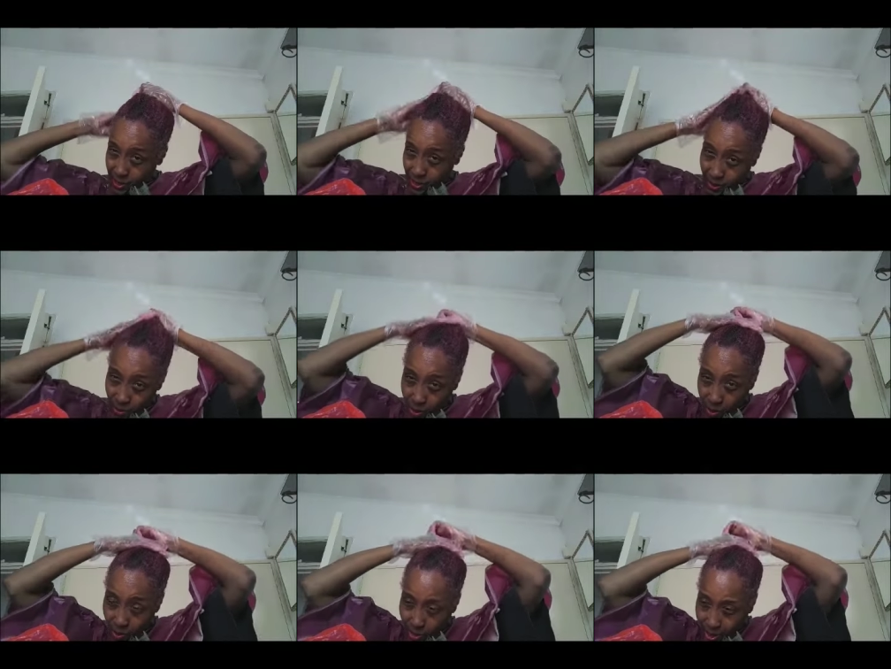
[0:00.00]
I'm going
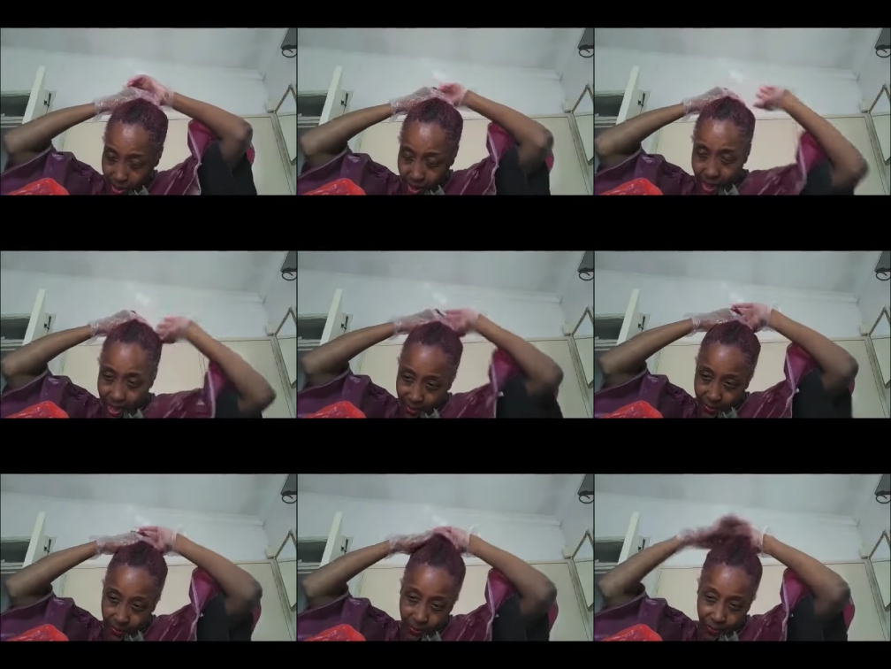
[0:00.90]
to do it like that.
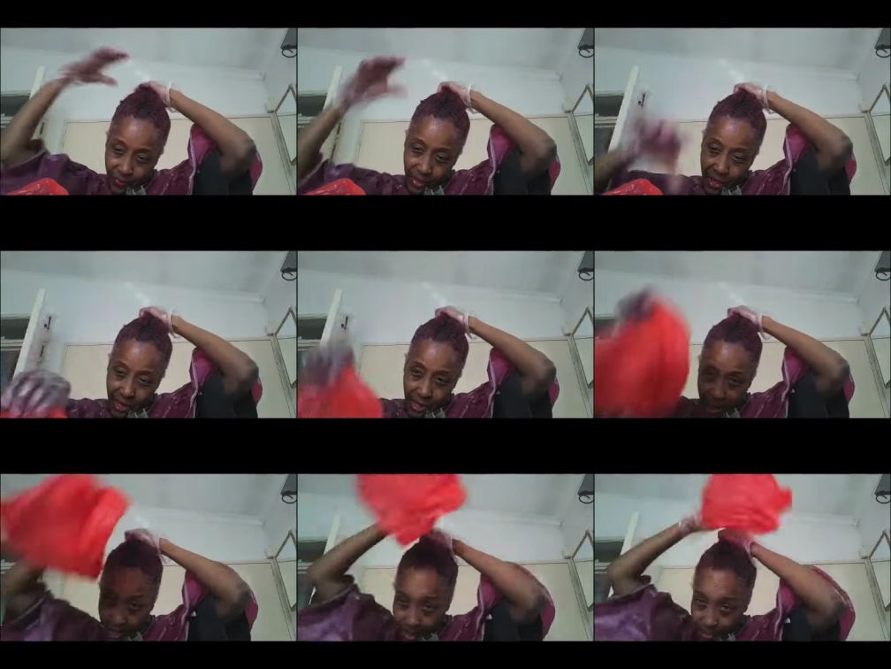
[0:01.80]
Then